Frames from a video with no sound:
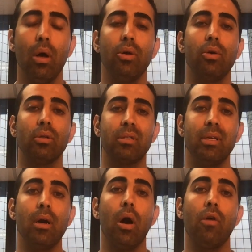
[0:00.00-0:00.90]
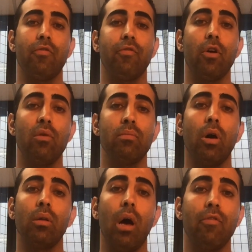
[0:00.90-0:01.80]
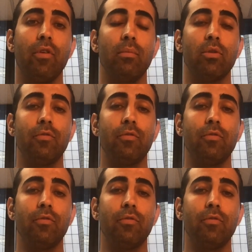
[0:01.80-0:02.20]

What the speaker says: you'll see our law firm's